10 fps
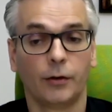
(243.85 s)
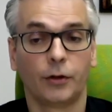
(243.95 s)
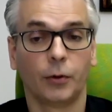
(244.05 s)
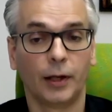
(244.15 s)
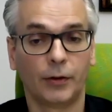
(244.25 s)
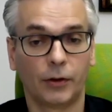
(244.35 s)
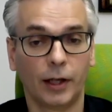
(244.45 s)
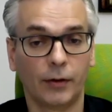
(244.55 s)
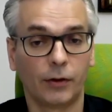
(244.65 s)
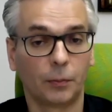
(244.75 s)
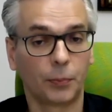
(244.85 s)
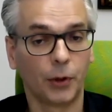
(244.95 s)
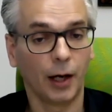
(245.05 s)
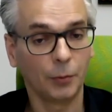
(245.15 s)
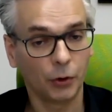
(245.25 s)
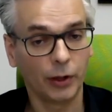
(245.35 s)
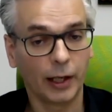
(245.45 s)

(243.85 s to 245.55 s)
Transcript: So at the end, the primary